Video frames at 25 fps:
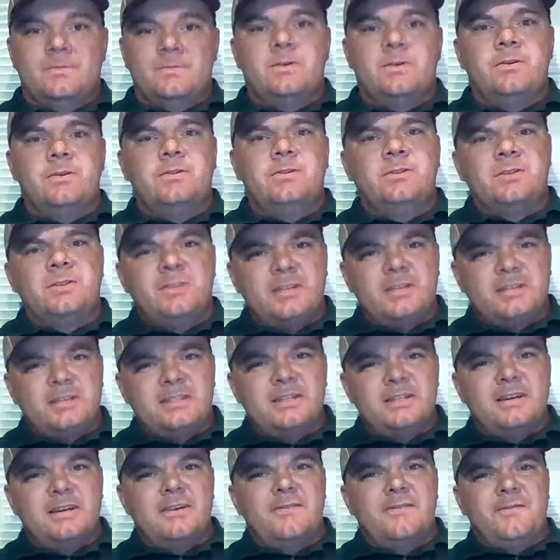Those are
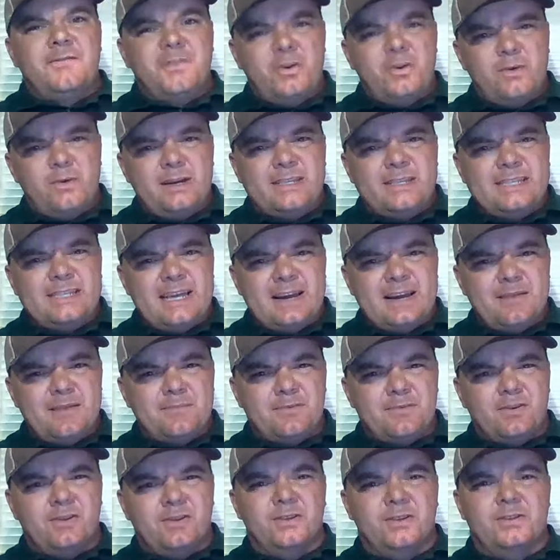just a few
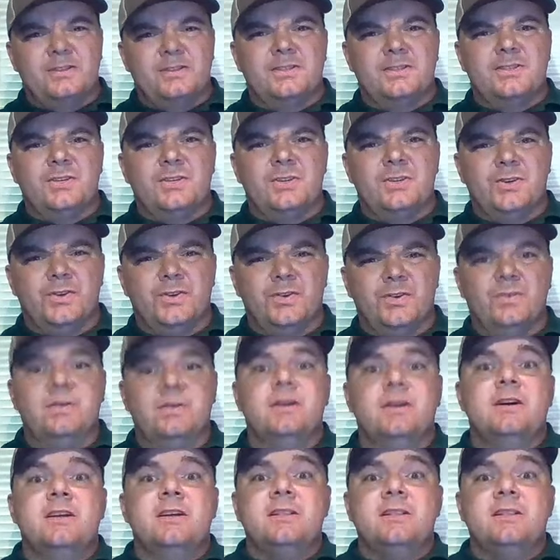examples to